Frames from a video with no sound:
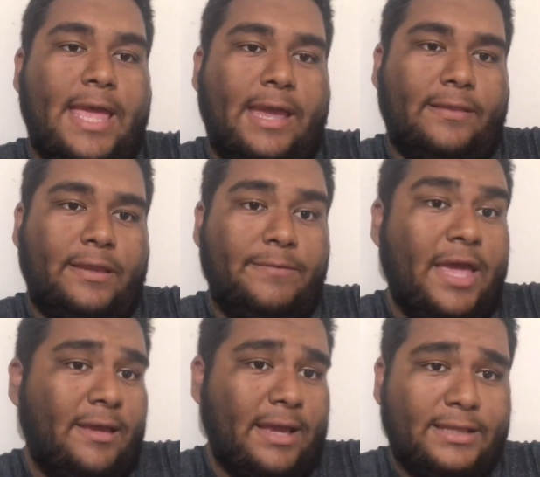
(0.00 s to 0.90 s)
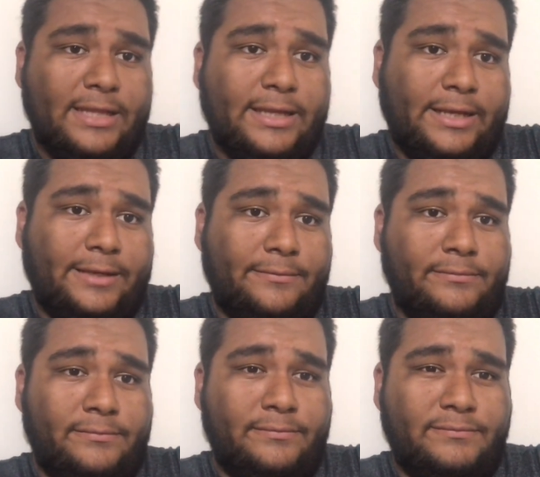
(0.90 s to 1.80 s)
And yeah, I think
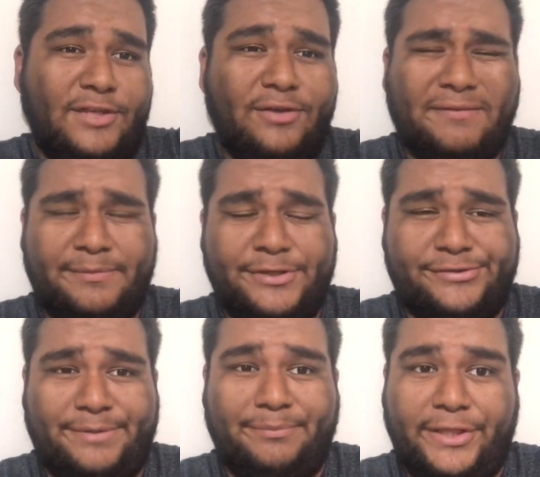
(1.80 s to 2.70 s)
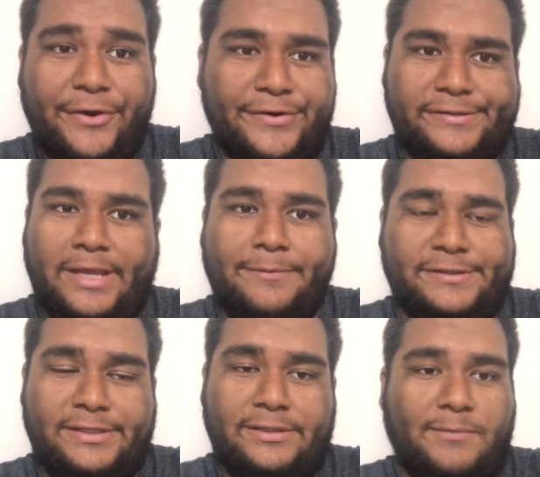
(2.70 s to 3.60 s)
they do have some interesting players.
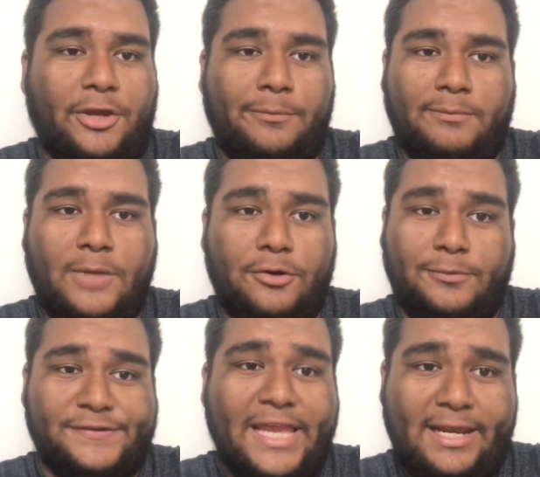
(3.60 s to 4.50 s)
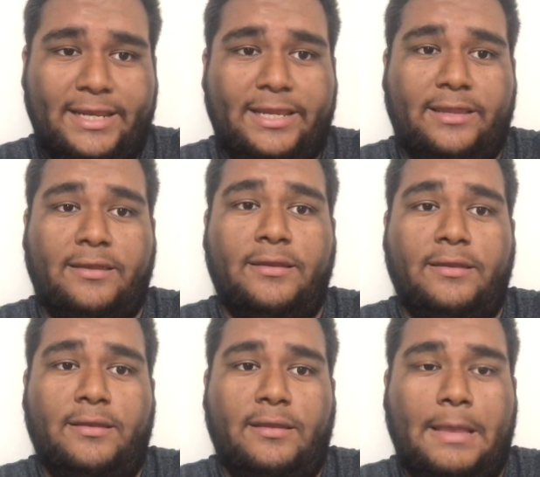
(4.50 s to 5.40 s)
Obviously, Mauro Boselli,
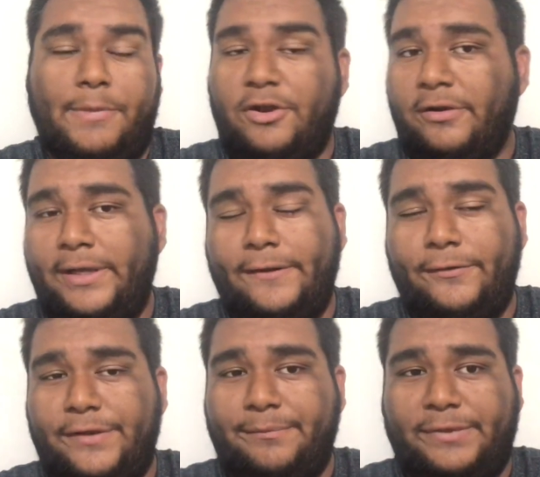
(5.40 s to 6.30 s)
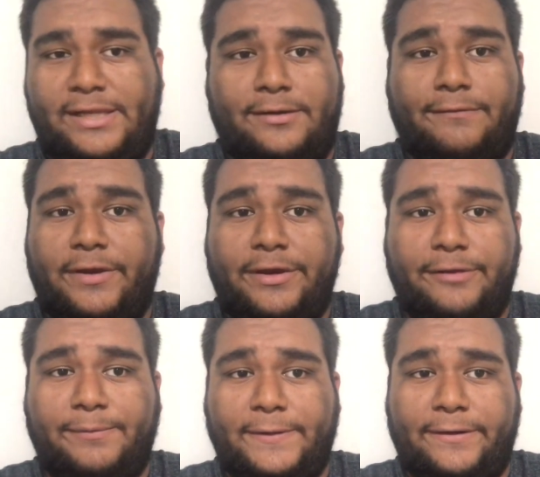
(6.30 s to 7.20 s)
Pedro Aquino, who didn't play, very
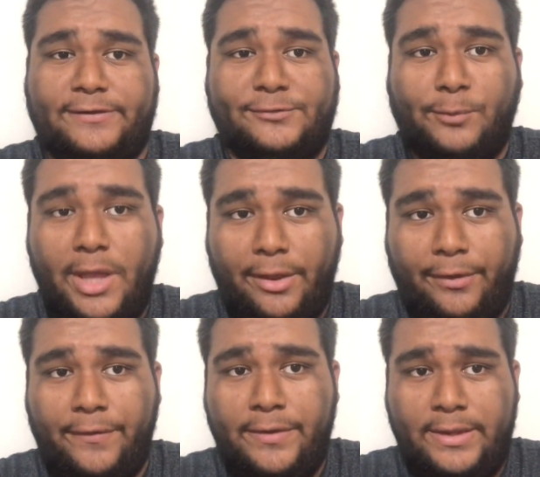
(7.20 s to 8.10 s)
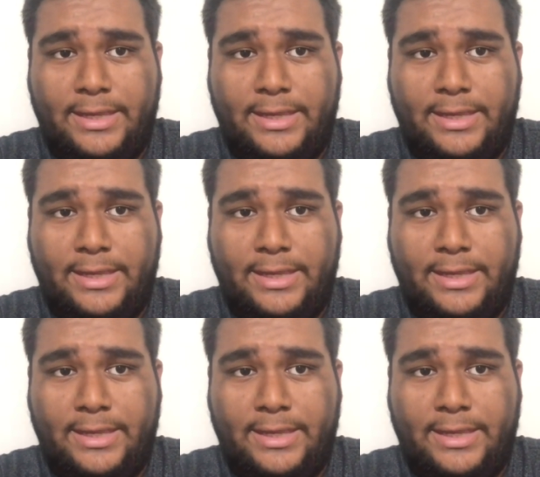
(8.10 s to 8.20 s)
good player as well.